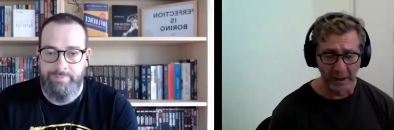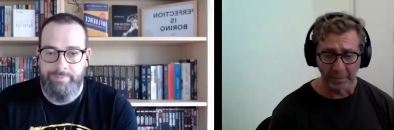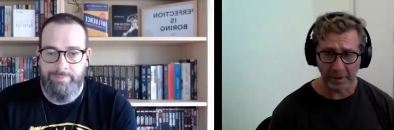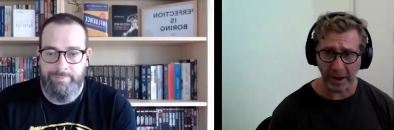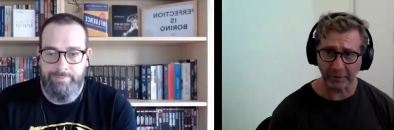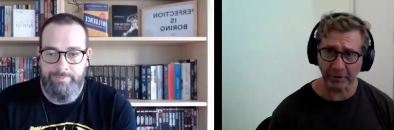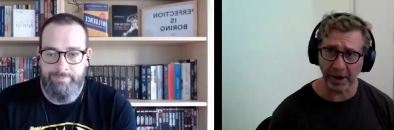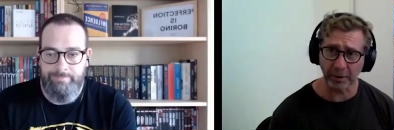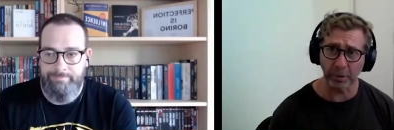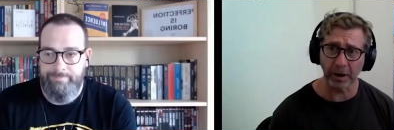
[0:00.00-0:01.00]
Speaker 1: but I have
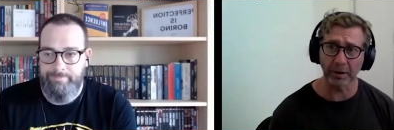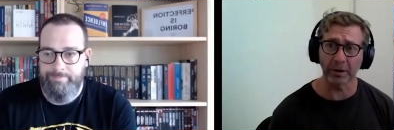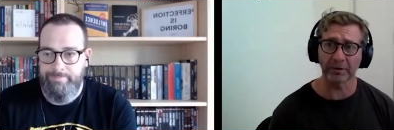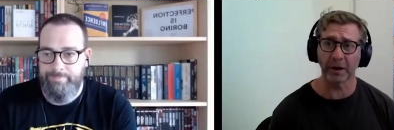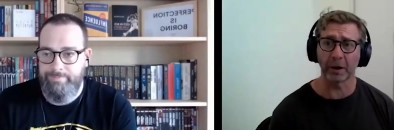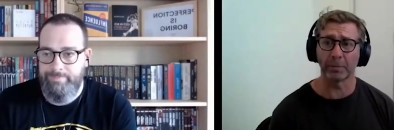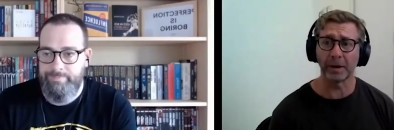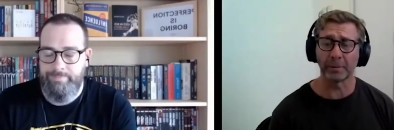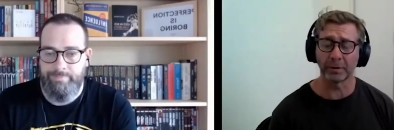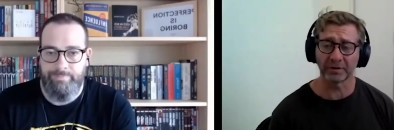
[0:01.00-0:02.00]
created quite a lot to help
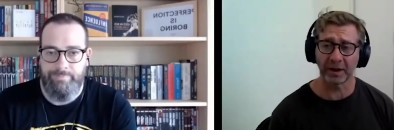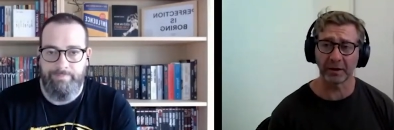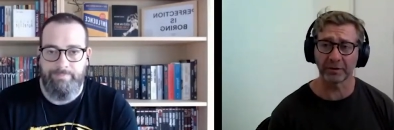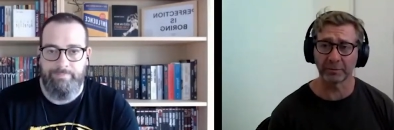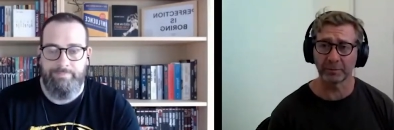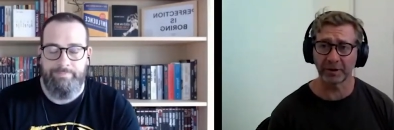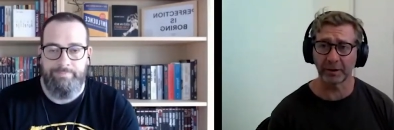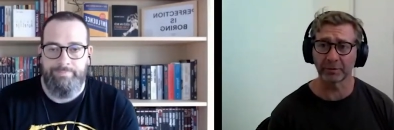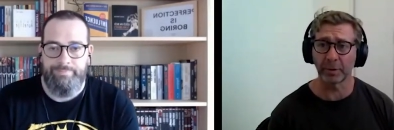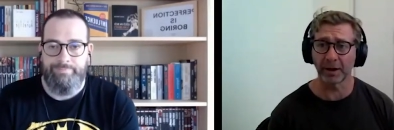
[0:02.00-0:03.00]
people with sales and
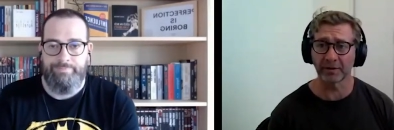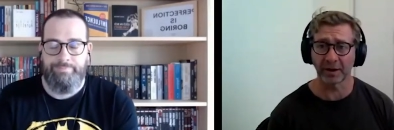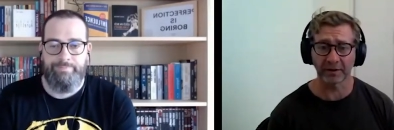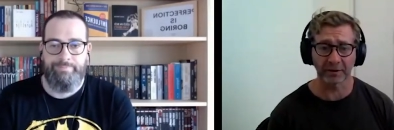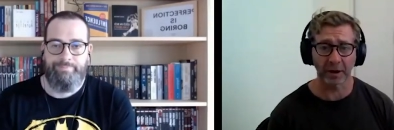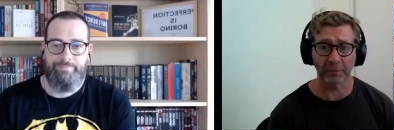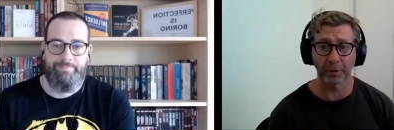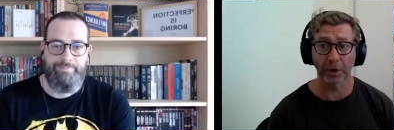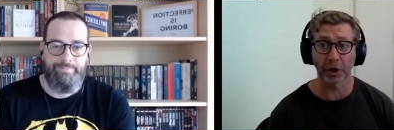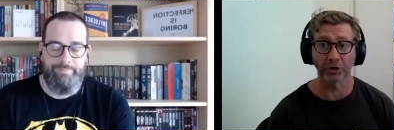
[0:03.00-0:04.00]
sales mindset stuff
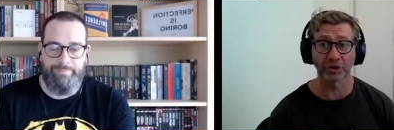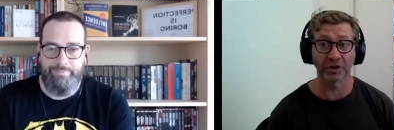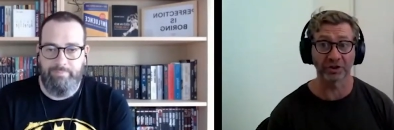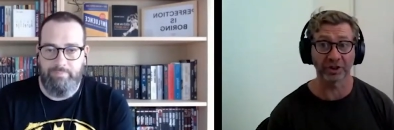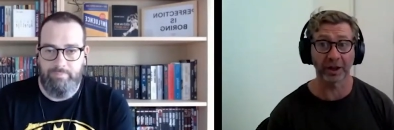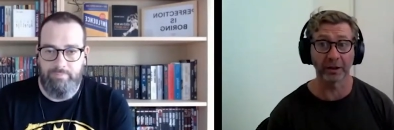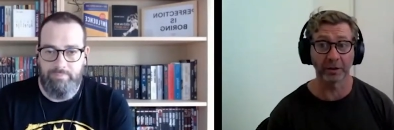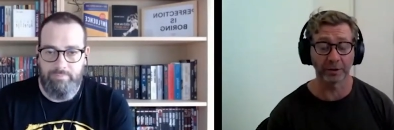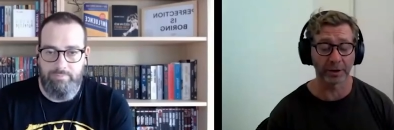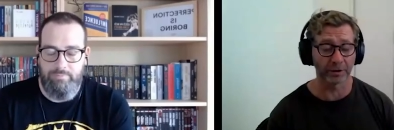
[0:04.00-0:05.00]
on the conscious sale
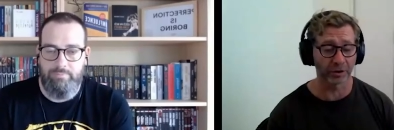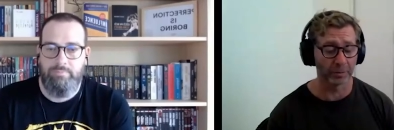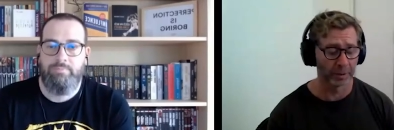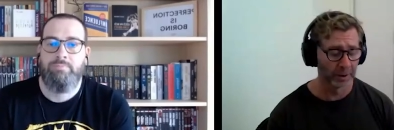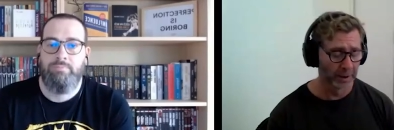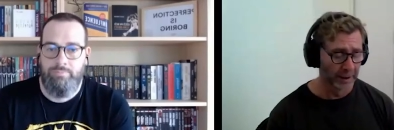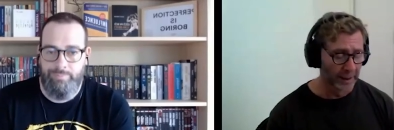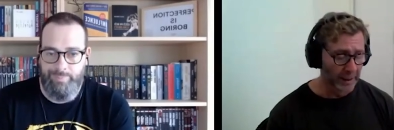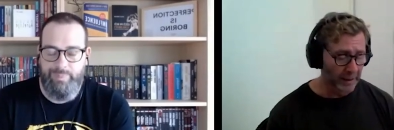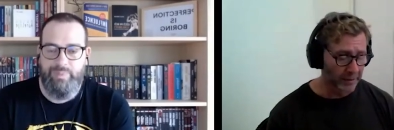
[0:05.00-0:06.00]
on YouTube.
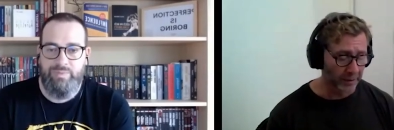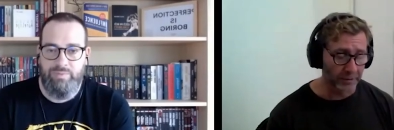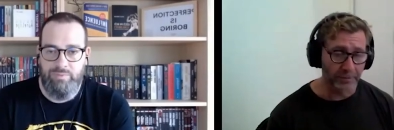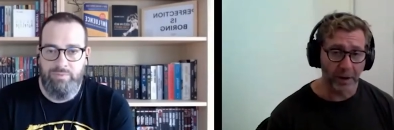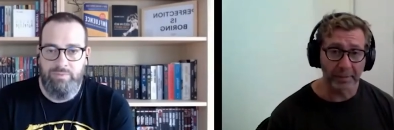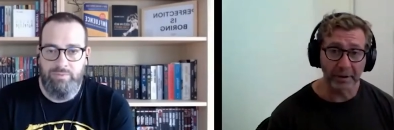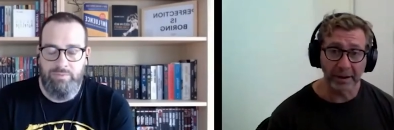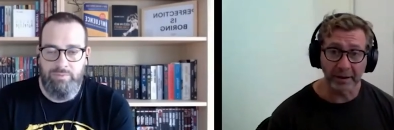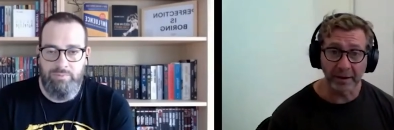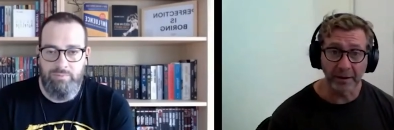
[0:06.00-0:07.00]
You can find me on
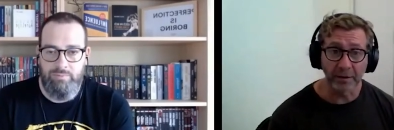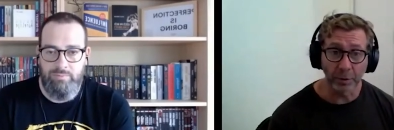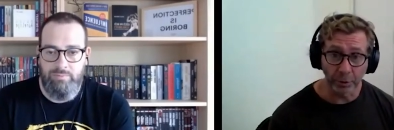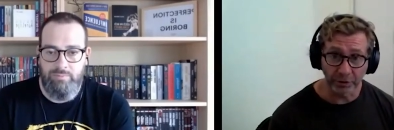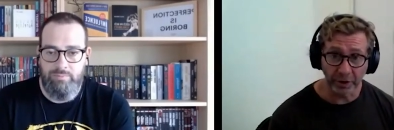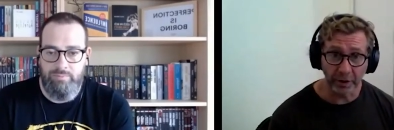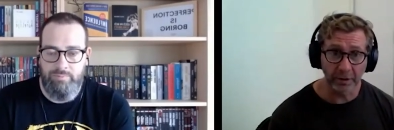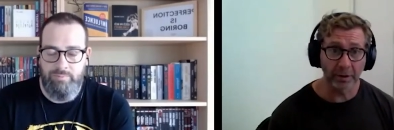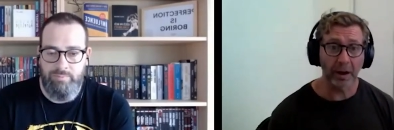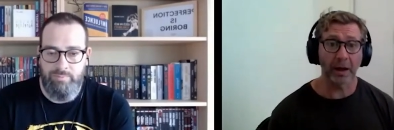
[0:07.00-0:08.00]
LinkedIn also
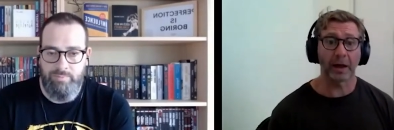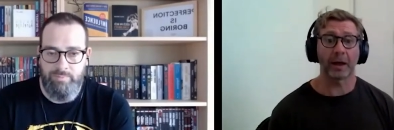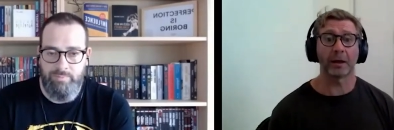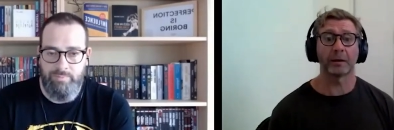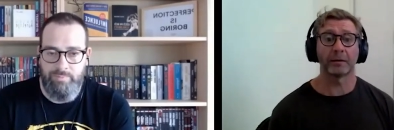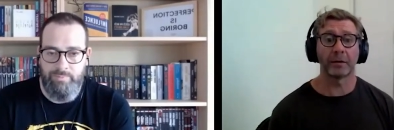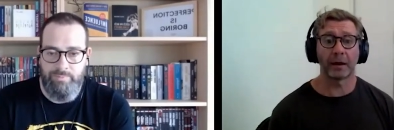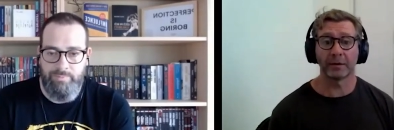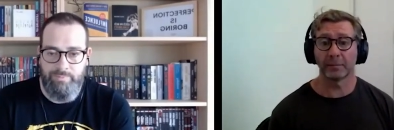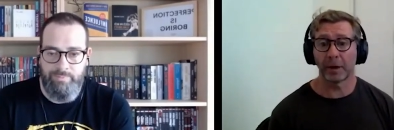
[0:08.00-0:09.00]
um,
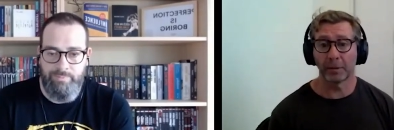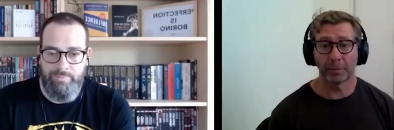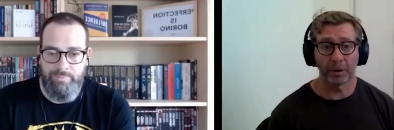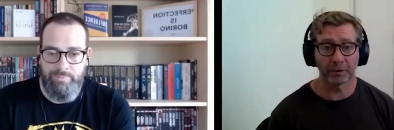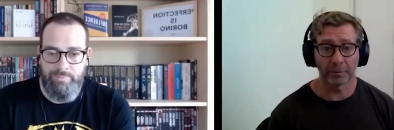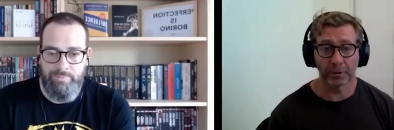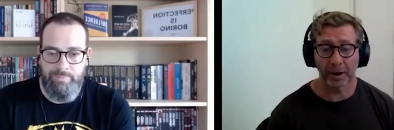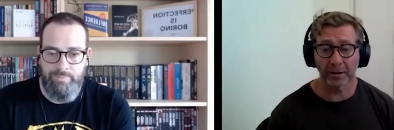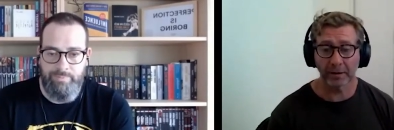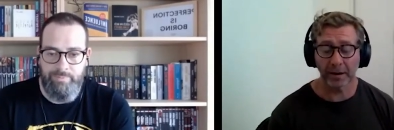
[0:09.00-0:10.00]
under my own personal
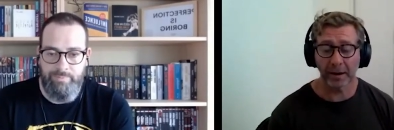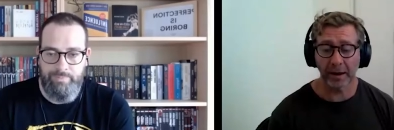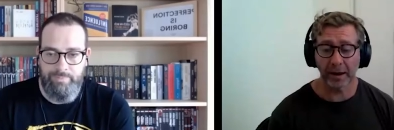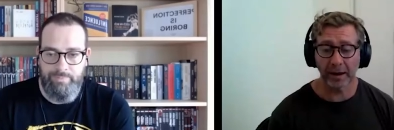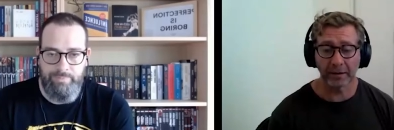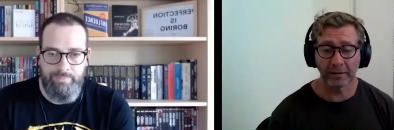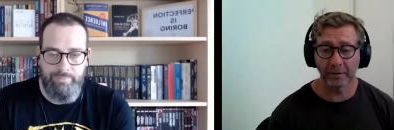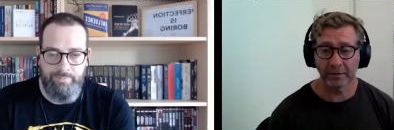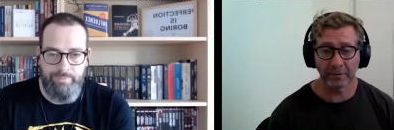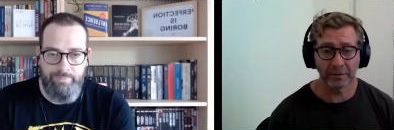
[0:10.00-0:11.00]
brand. And
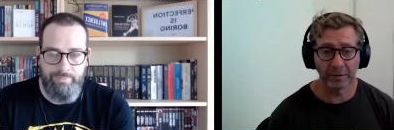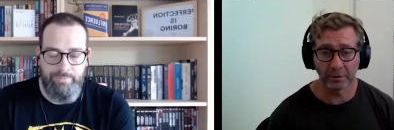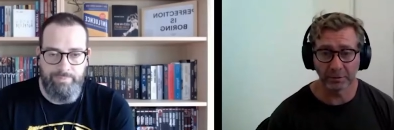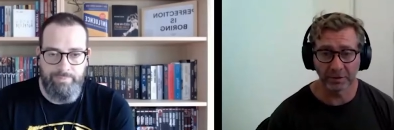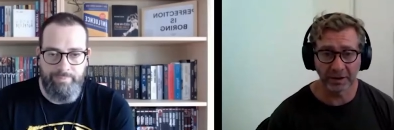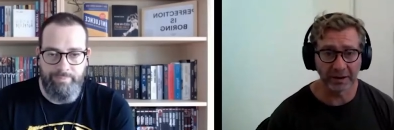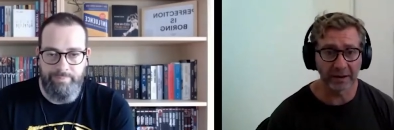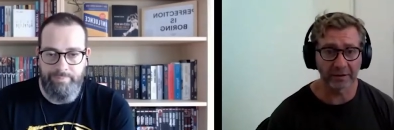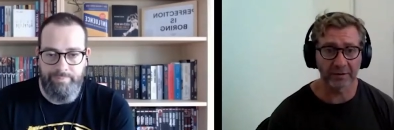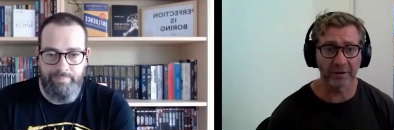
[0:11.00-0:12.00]
you will see
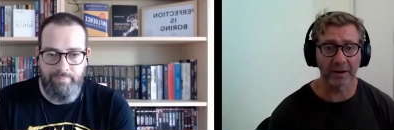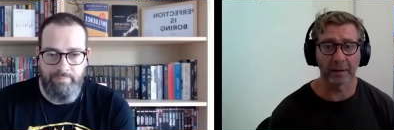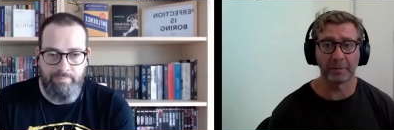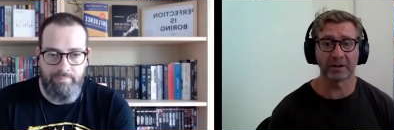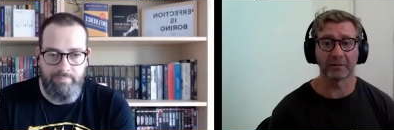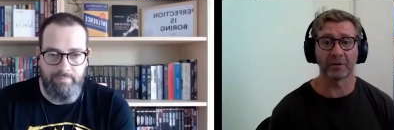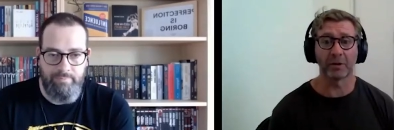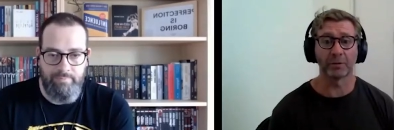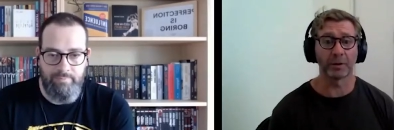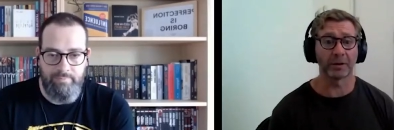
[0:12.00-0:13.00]
links to the companies I'm
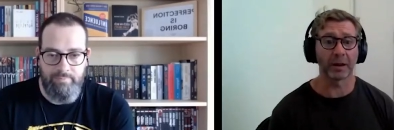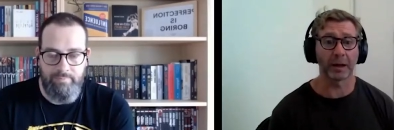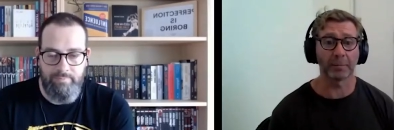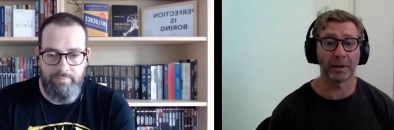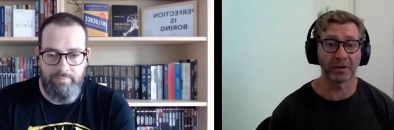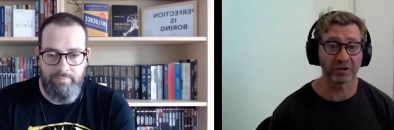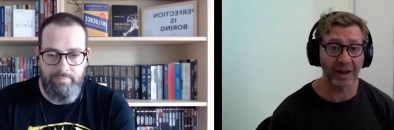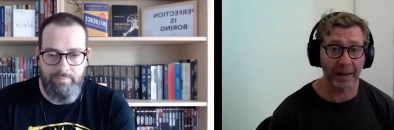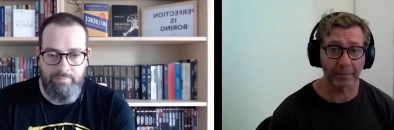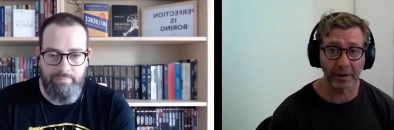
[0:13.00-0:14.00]
involved with, like Pitch
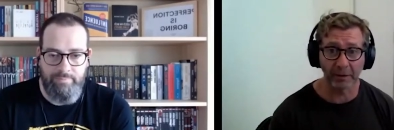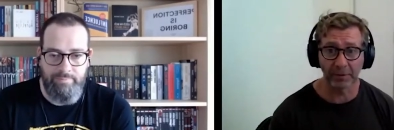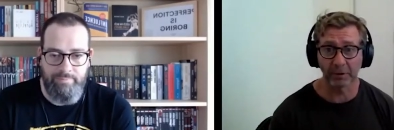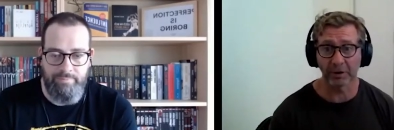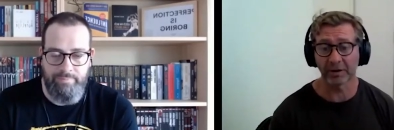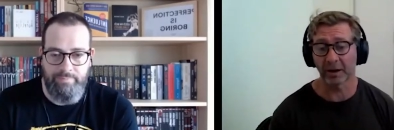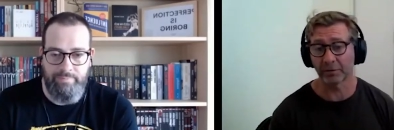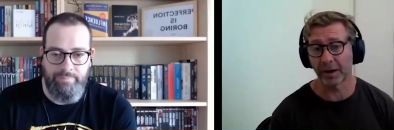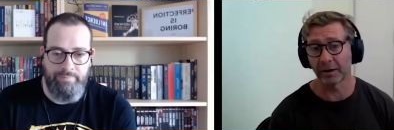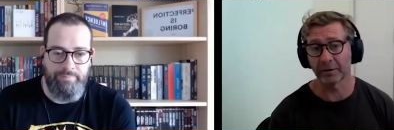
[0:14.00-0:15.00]
Lab, if you're a tech
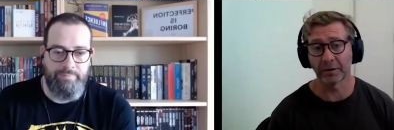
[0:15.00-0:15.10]
founder